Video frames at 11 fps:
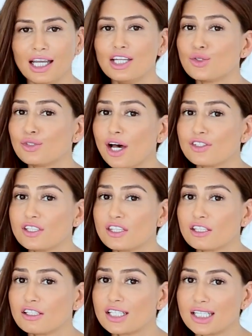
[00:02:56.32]
In
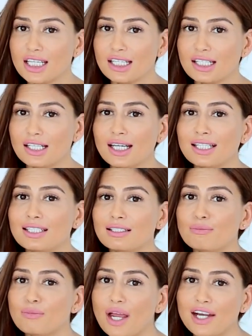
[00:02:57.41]
2013, the
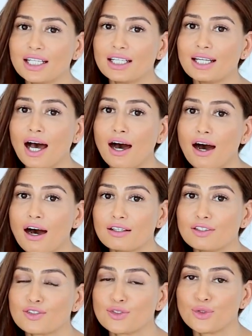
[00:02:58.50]
American
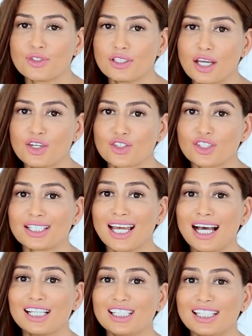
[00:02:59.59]
Heart Association
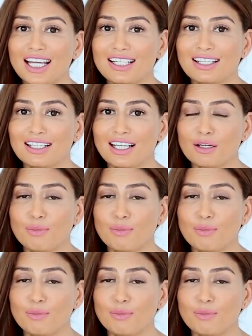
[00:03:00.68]
calculated that